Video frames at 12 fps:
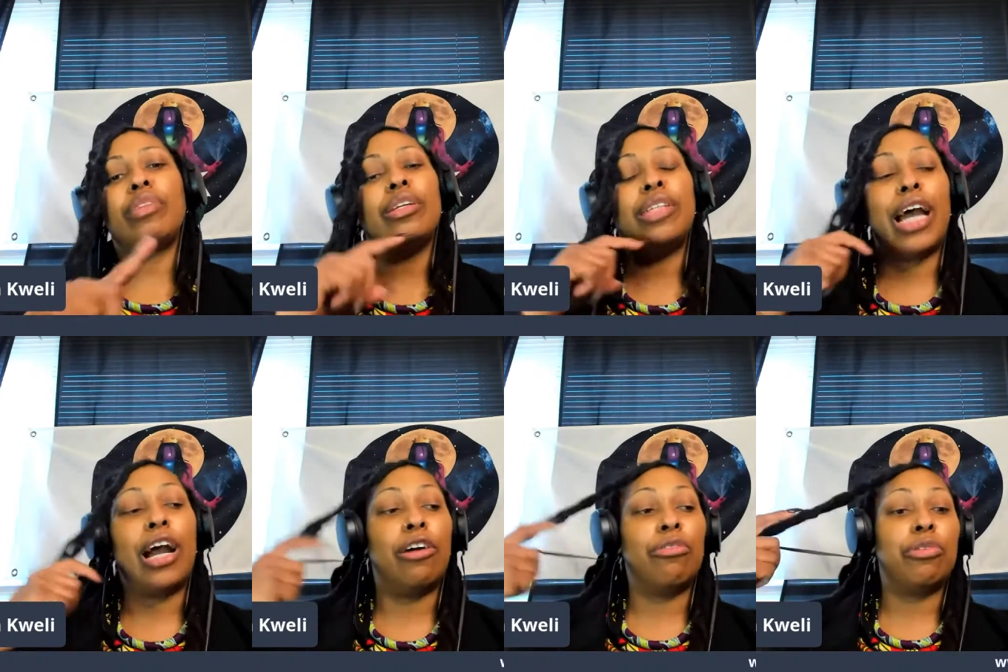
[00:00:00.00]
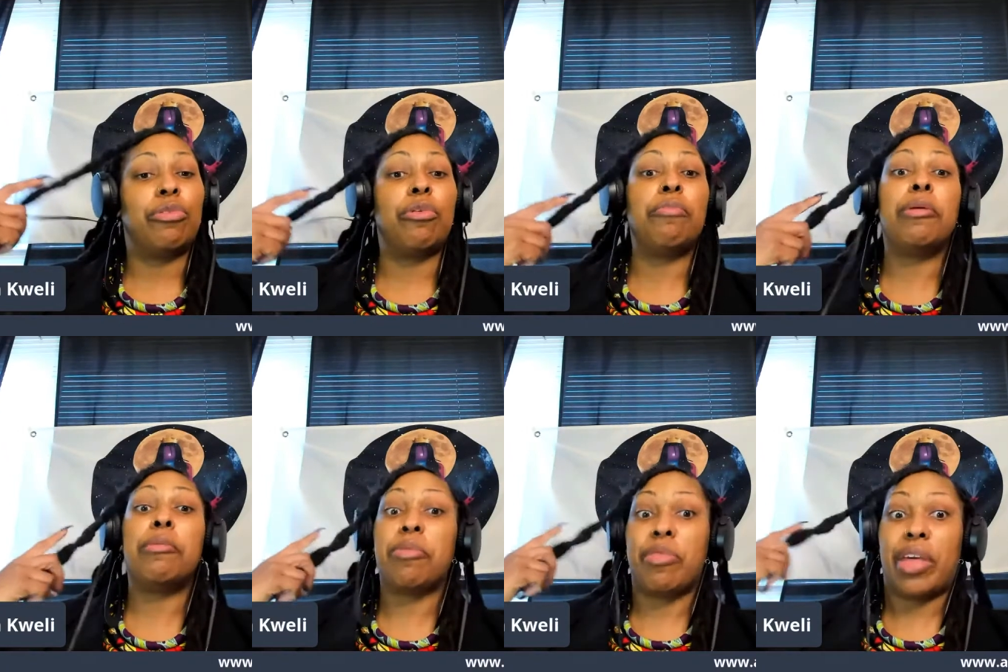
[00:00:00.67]
Now
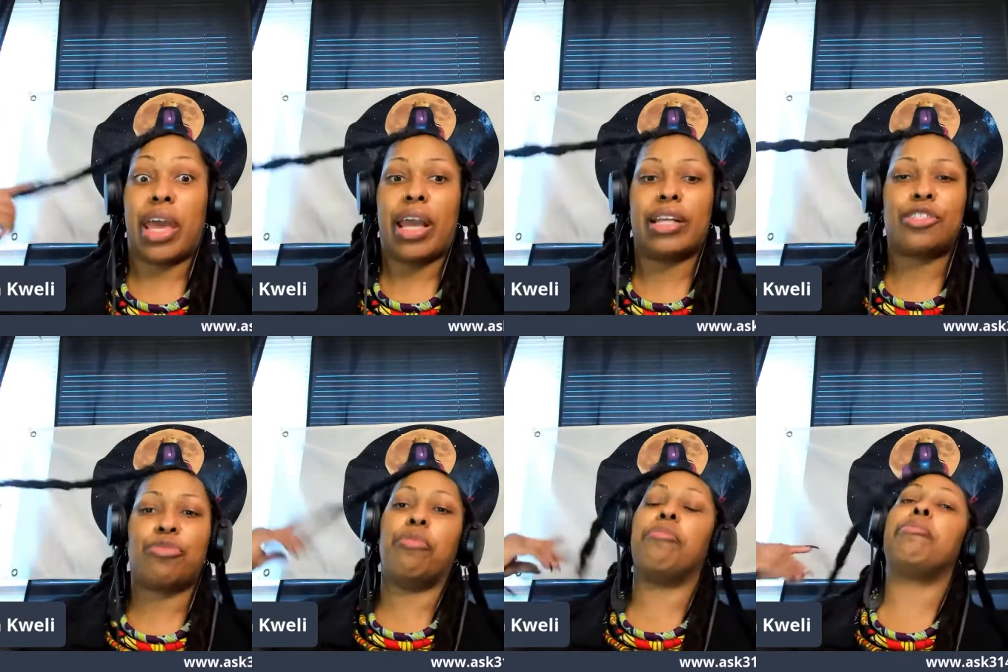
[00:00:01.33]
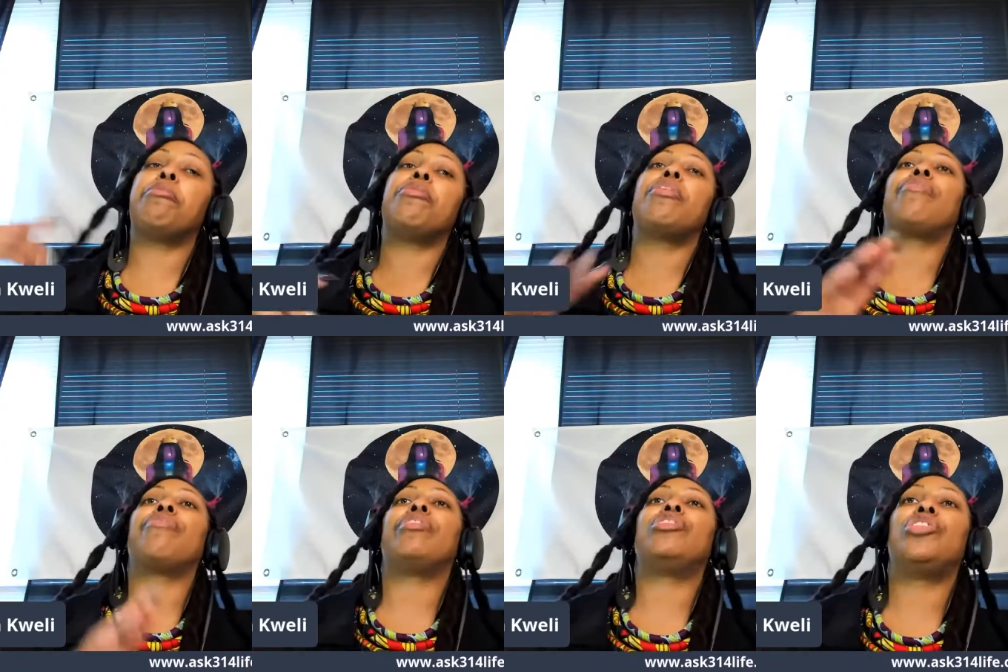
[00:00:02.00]
remember that
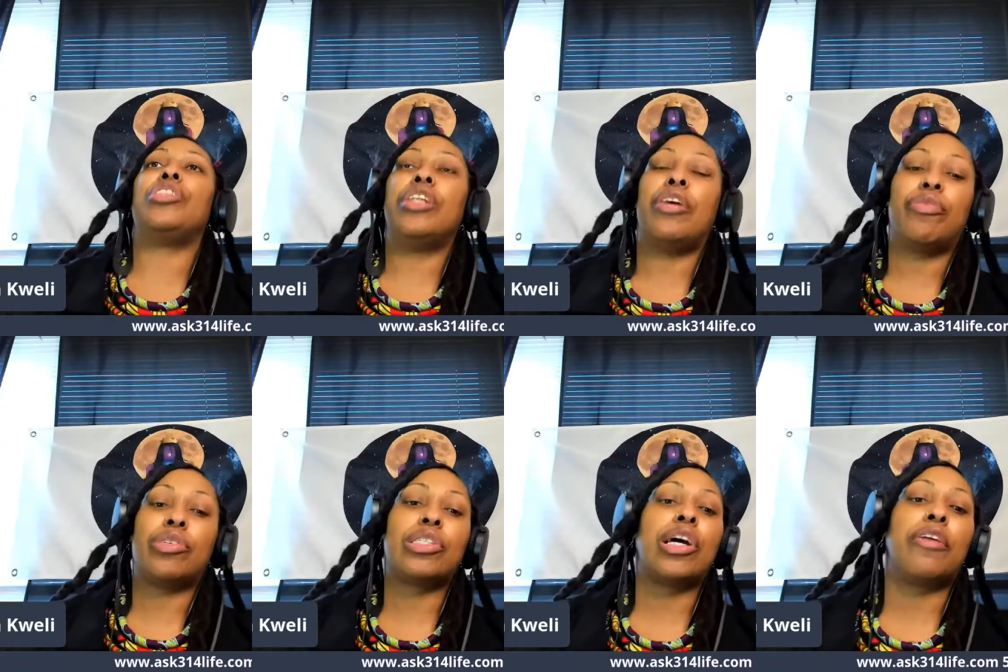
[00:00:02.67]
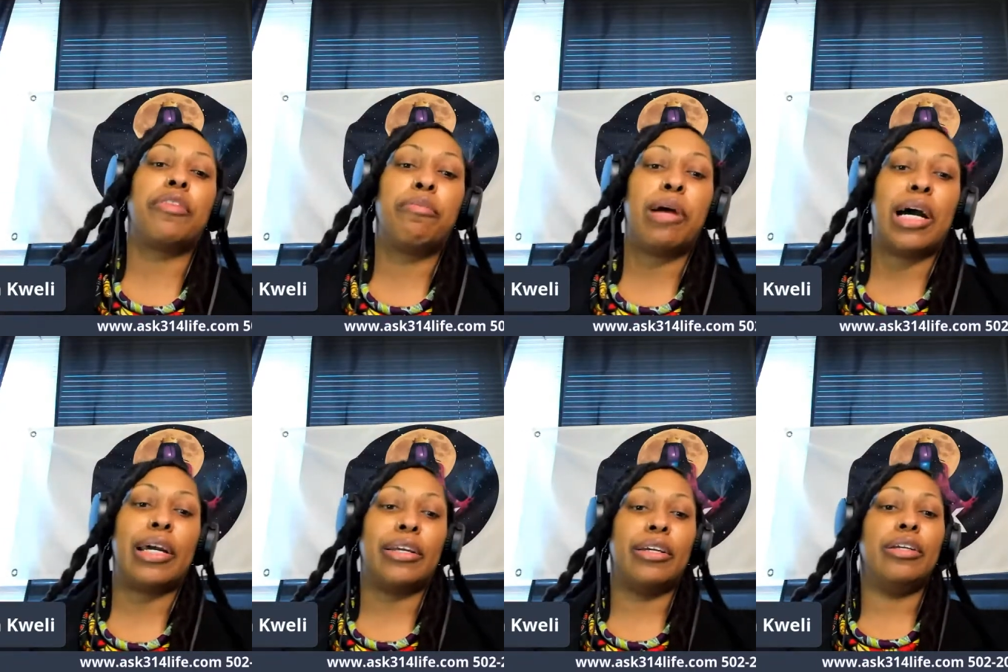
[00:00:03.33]
she never saw the
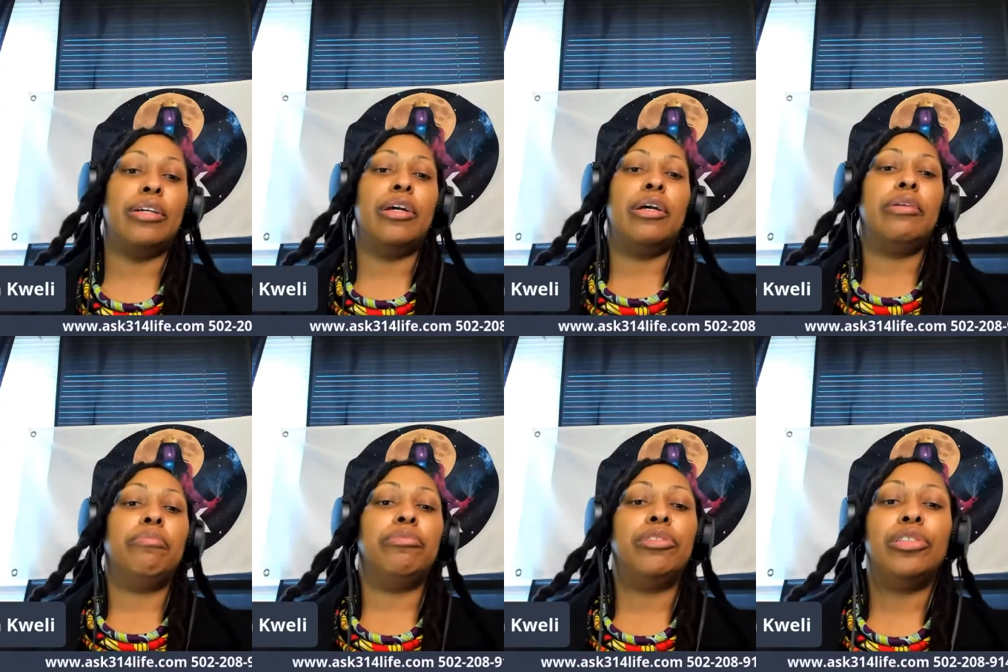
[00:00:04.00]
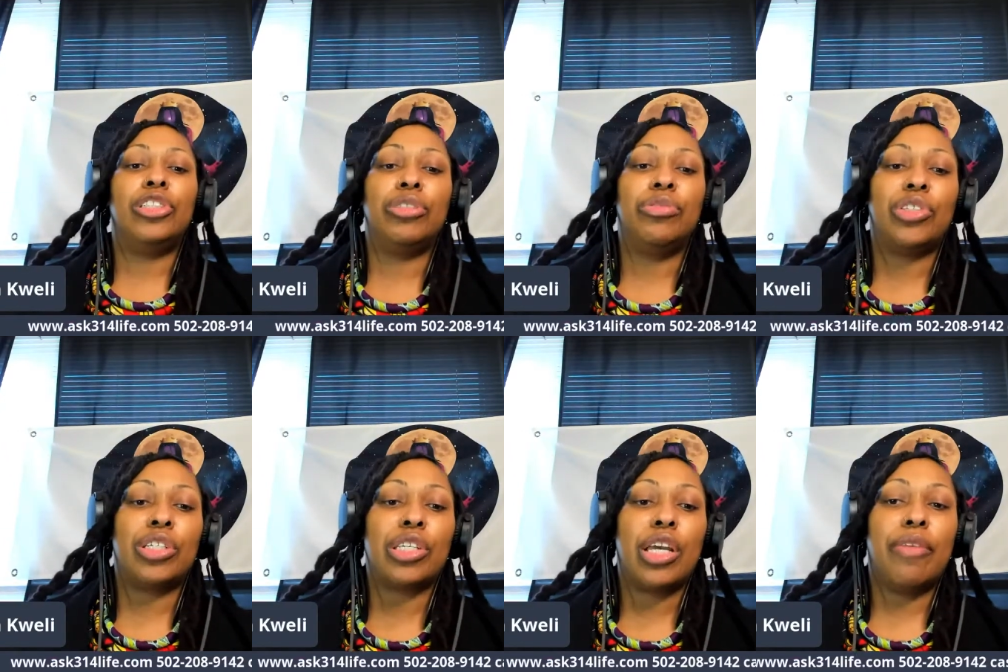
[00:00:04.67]
body. She was
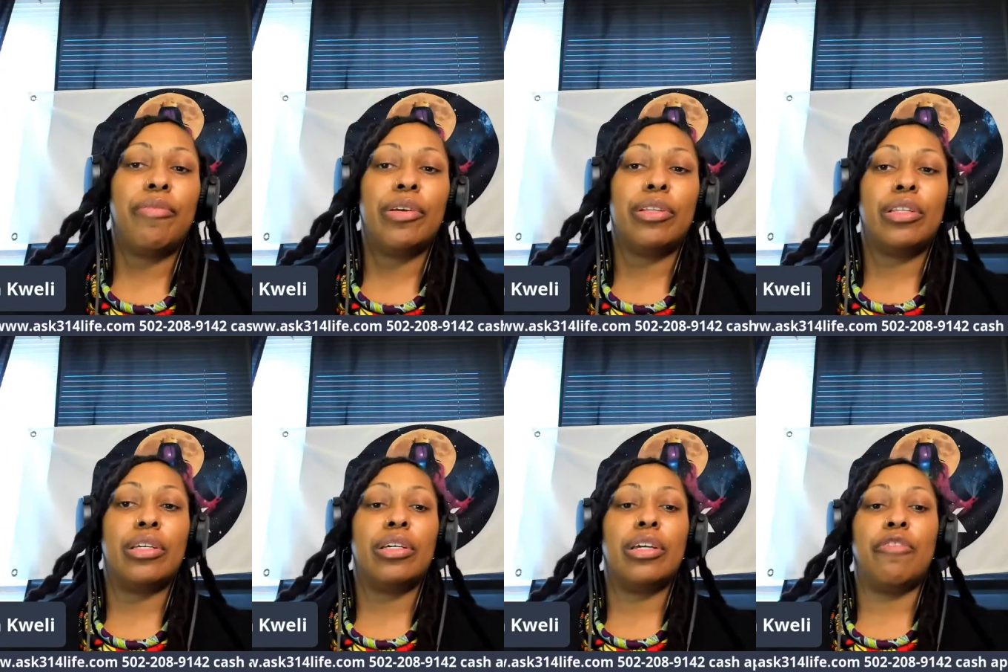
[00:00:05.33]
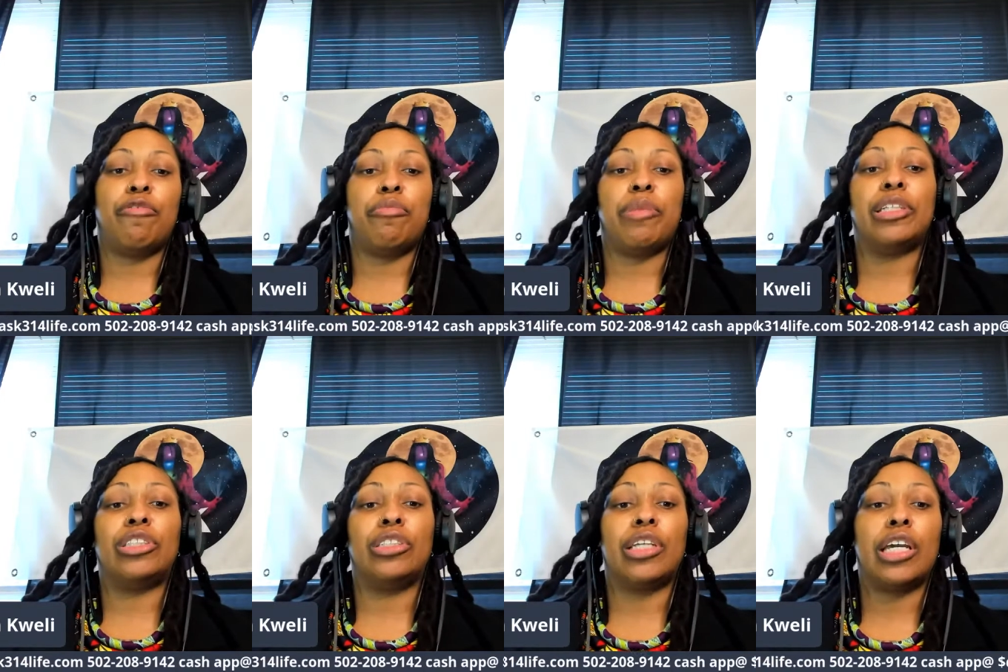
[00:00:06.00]
just given the
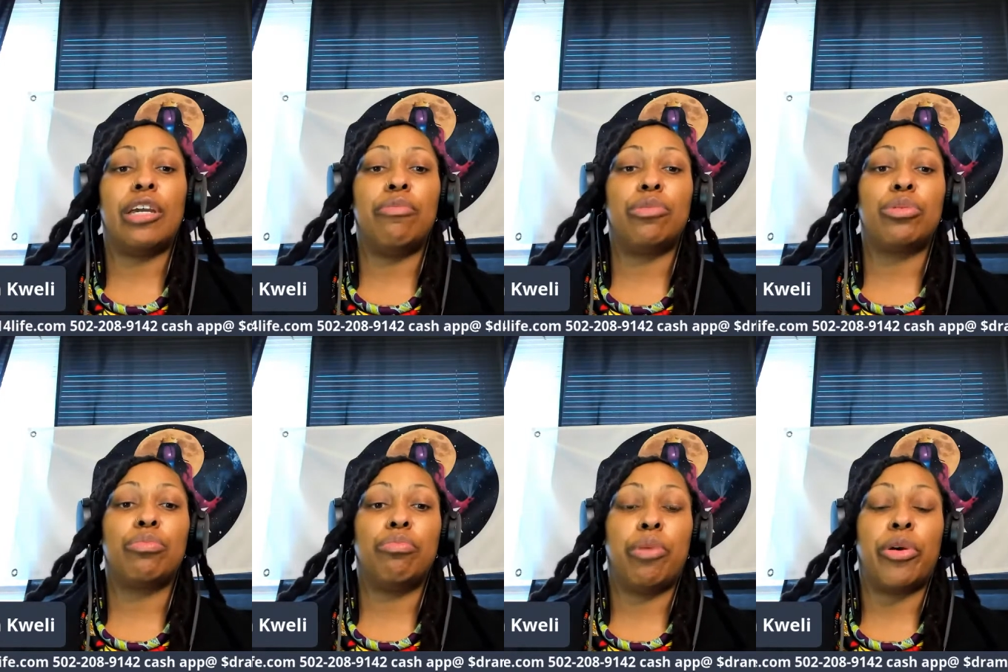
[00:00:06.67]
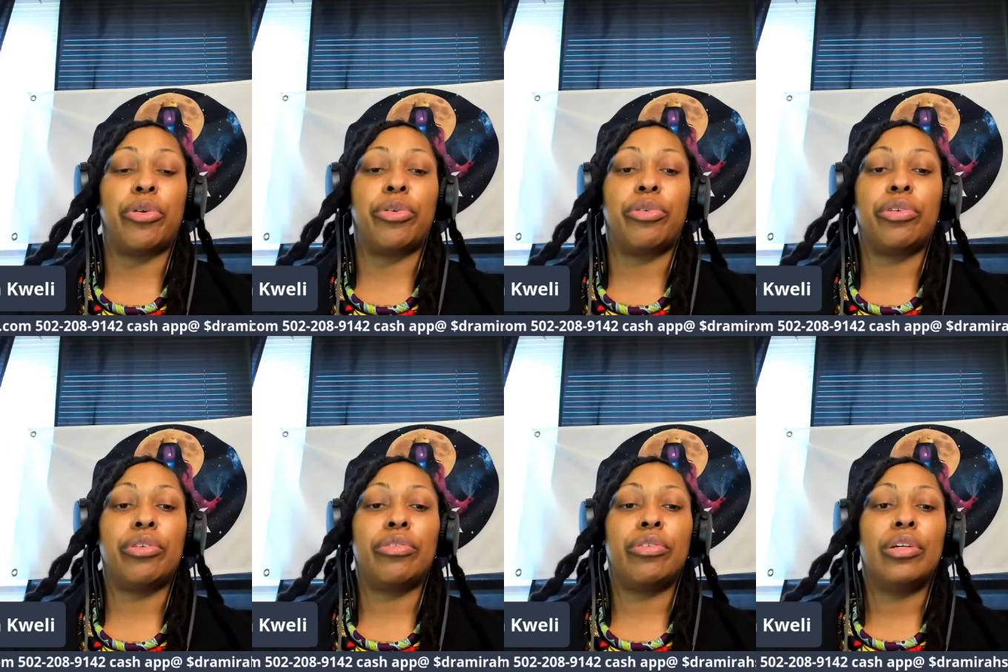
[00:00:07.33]
information that he was murdered.
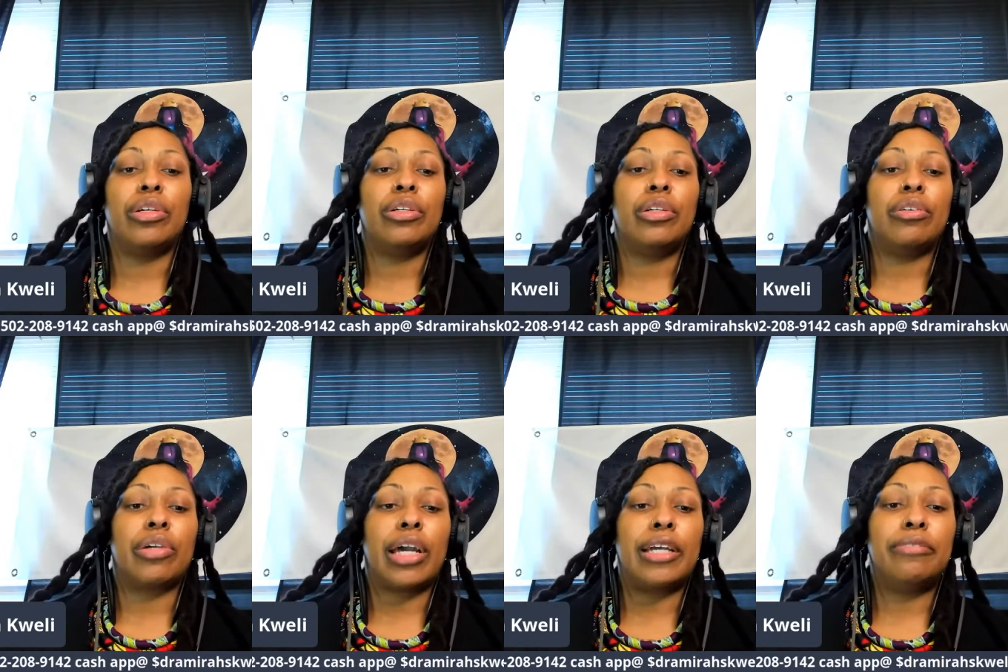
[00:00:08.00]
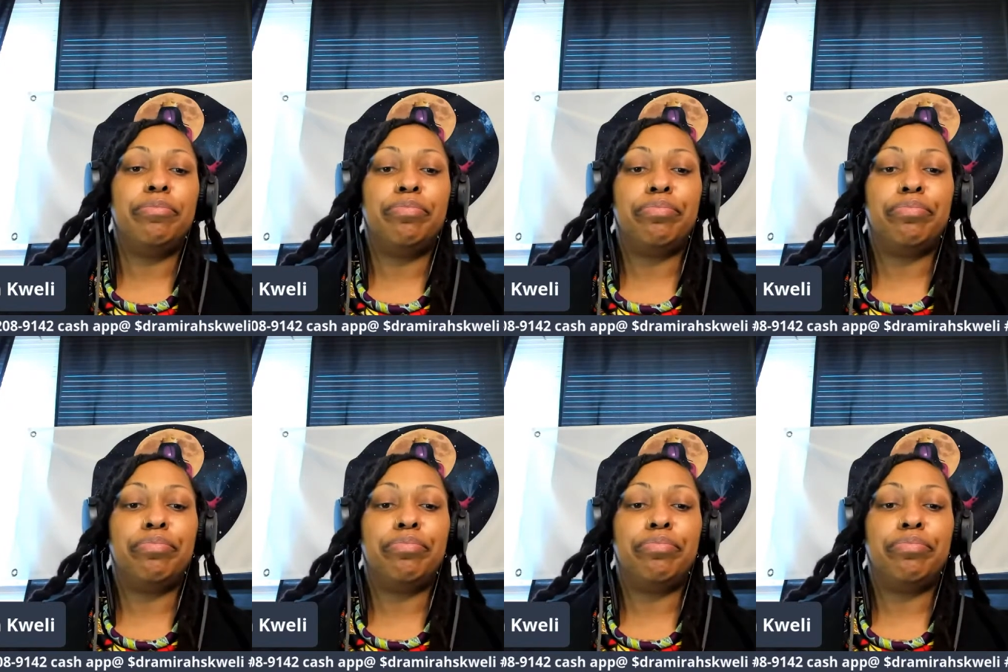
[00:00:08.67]
Okay.